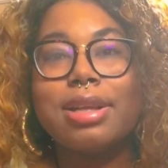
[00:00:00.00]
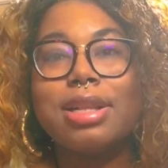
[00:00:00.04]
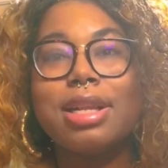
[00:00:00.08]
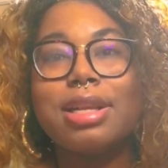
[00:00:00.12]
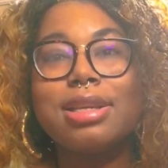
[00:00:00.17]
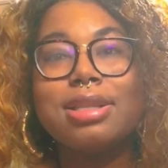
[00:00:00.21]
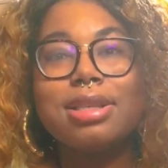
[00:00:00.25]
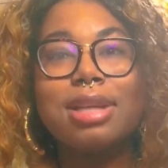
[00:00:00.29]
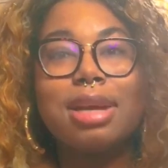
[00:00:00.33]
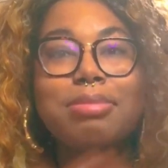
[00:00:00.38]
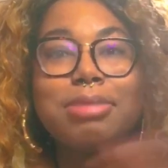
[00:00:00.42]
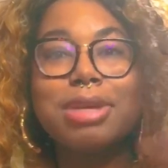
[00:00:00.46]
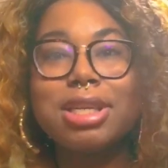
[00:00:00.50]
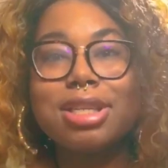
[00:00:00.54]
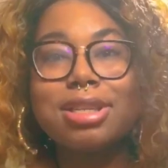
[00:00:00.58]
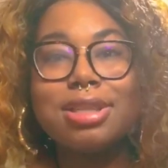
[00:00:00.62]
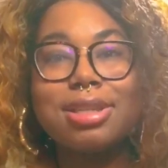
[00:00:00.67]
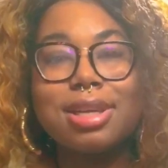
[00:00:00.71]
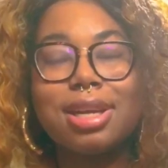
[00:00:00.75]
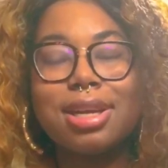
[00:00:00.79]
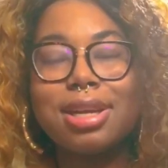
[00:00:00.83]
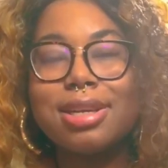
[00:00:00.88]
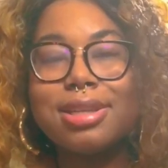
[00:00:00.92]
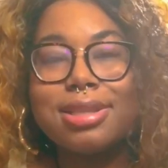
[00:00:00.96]
Let, let me just
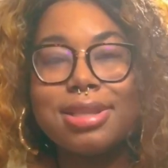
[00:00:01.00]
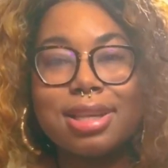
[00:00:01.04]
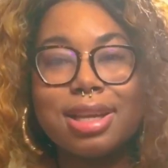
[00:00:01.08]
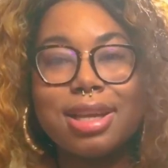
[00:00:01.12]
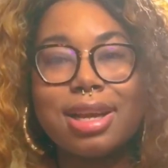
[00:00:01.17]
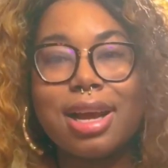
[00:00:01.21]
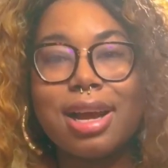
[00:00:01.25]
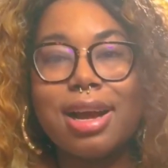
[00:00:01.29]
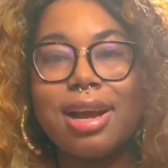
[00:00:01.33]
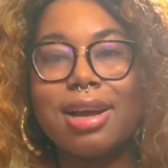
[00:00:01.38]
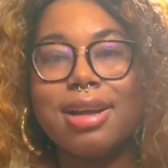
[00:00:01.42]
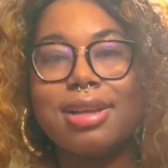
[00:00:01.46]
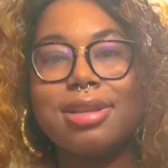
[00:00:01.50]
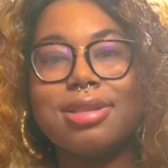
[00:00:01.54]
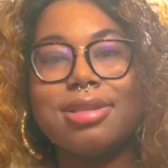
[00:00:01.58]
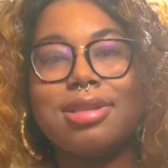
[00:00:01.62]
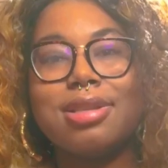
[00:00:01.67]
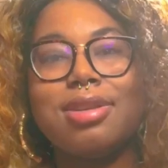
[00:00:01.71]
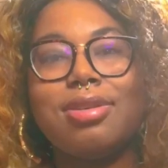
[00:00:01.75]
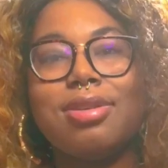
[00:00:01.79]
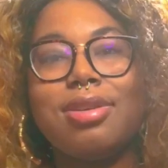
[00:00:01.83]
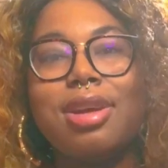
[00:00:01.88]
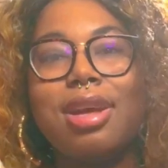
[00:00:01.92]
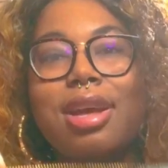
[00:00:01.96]
get into the cons.
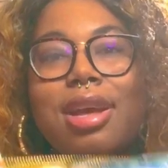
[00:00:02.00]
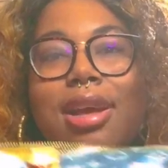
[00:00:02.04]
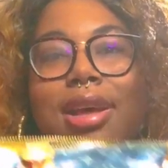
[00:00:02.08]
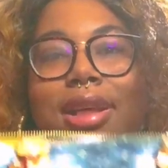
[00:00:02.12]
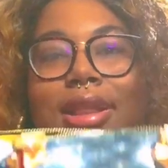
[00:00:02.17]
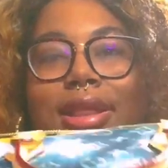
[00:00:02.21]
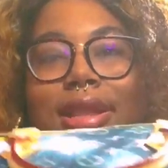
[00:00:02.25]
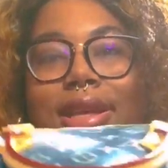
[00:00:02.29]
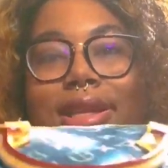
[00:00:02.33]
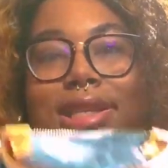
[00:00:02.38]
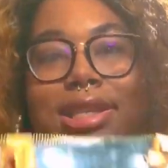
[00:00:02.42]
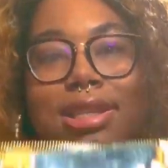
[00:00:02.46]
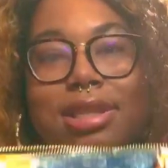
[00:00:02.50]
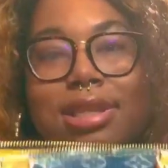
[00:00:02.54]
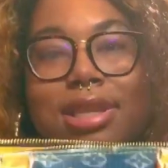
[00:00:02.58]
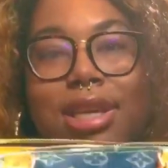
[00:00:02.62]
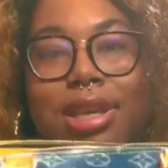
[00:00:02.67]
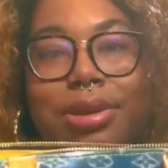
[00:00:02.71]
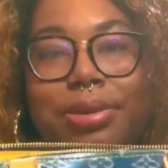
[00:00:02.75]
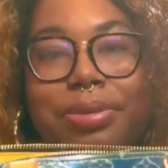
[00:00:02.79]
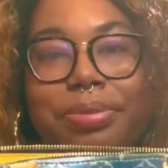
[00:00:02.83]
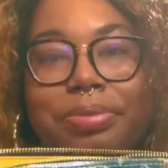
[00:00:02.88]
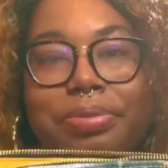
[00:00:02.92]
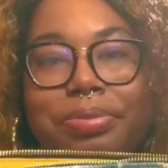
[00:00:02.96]
So this is
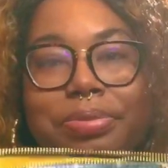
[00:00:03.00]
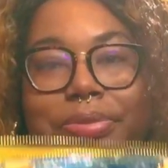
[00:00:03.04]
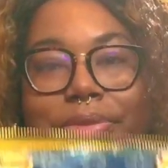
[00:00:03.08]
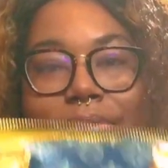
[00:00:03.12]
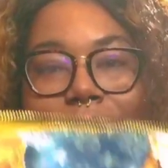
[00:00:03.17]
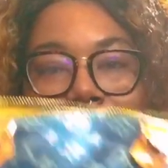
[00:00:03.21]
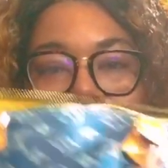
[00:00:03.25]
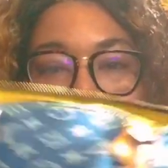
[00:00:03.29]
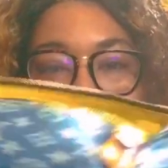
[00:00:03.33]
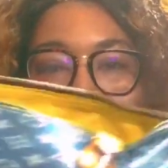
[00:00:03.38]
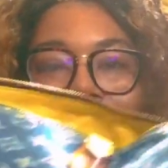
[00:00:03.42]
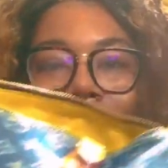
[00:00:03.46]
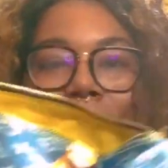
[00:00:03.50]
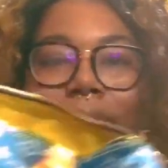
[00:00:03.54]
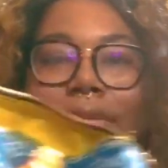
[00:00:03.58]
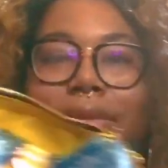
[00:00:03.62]
cute, right?